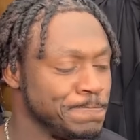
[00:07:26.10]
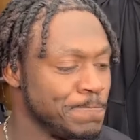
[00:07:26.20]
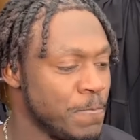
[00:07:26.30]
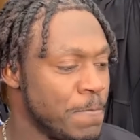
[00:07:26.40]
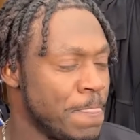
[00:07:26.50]

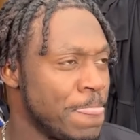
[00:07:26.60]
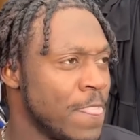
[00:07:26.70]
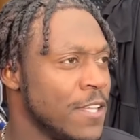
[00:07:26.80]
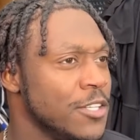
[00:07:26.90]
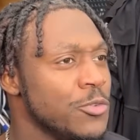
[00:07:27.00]
which is
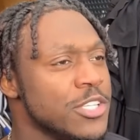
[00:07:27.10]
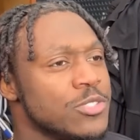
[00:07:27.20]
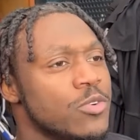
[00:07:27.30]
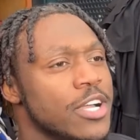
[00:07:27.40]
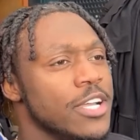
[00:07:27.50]
AJ Brown
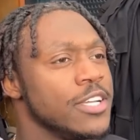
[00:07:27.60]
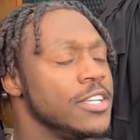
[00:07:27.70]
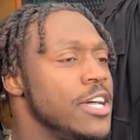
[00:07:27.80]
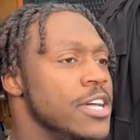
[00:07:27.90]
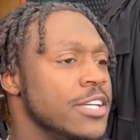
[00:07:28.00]
finally
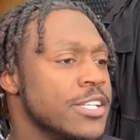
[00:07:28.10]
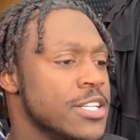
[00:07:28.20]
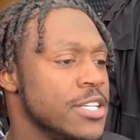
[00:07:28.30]
breaking his media